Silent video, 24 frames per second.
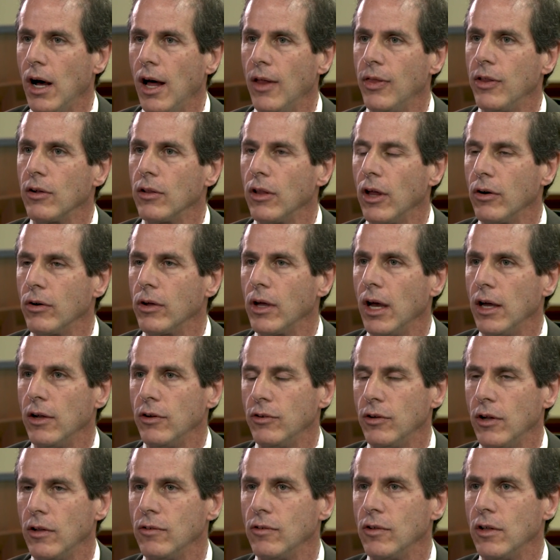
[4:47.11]
other
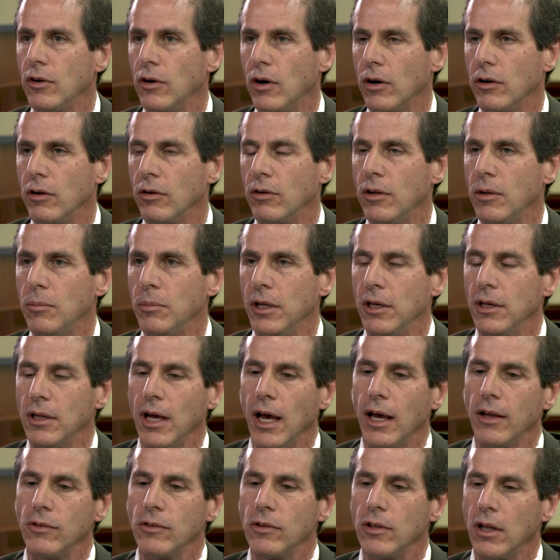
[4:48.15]
locations in order to be
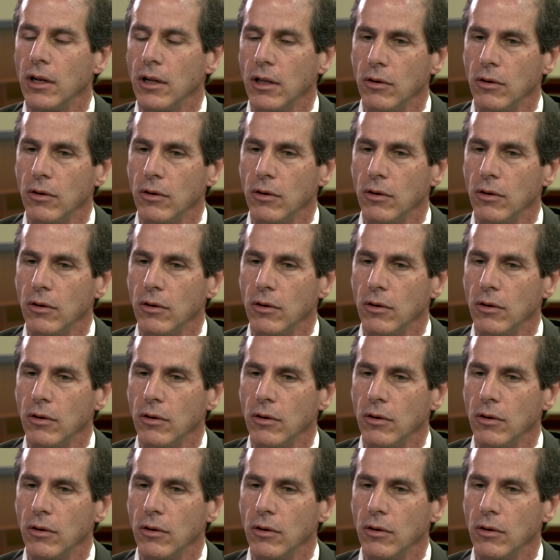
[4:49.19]
tested,